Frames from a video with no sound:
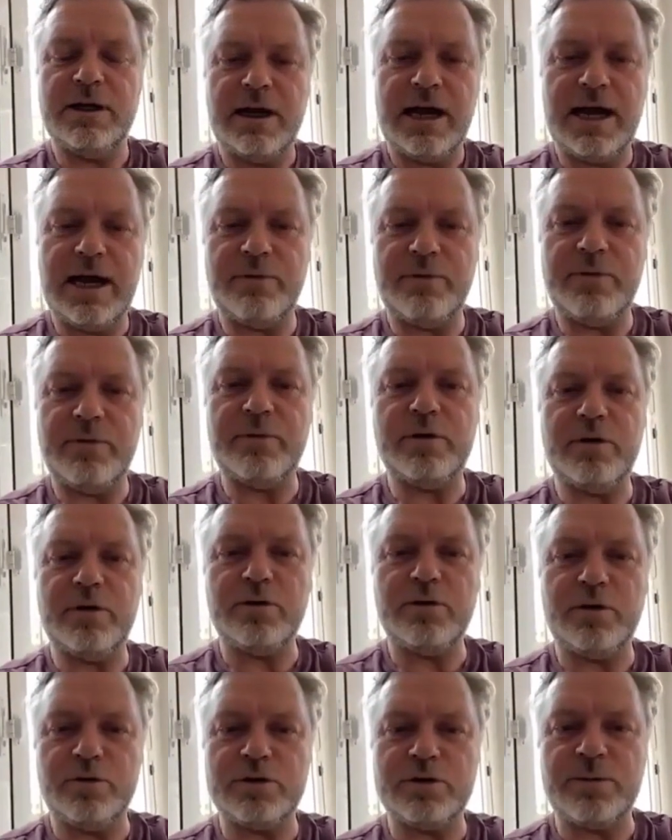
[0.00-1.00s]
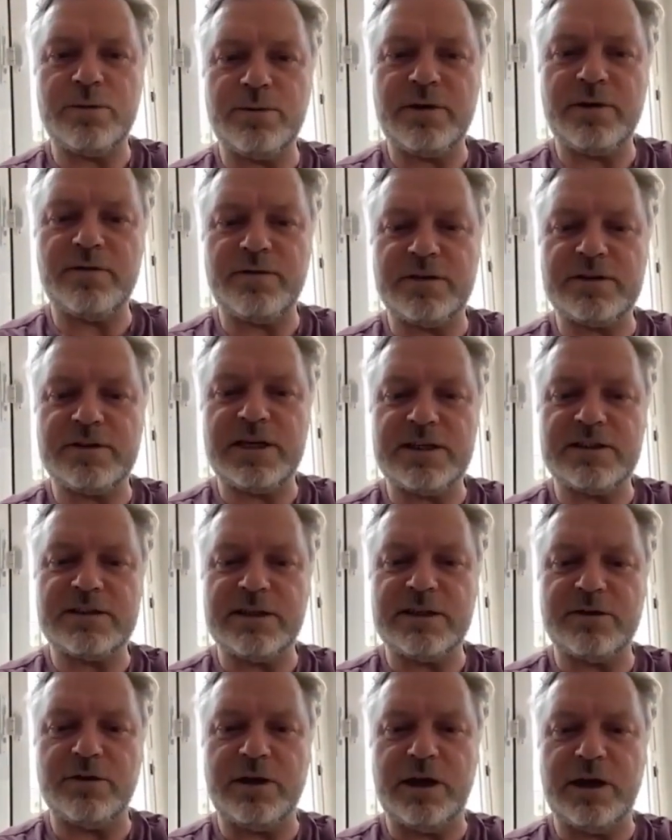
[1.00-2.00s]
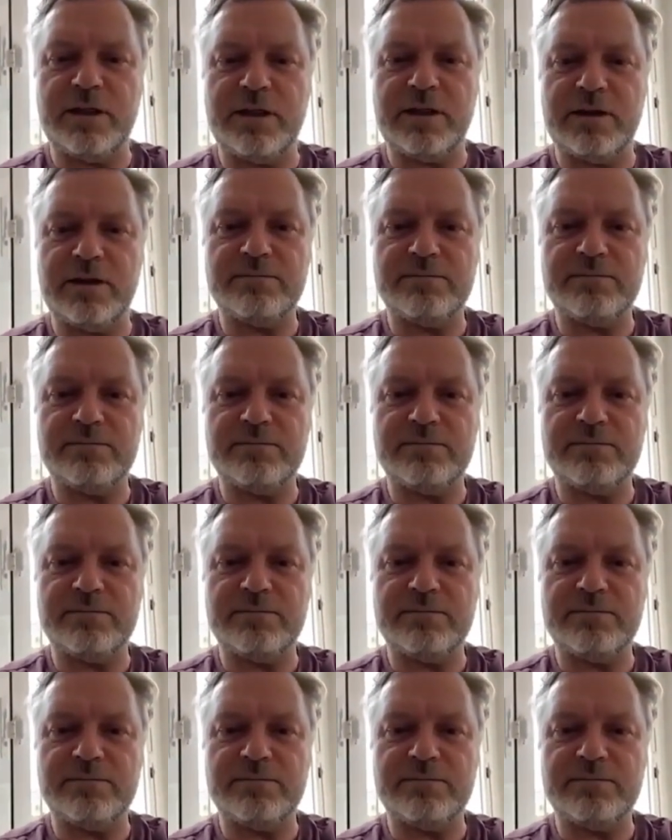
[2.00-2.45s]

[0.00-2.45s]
And we will do something fantastic together.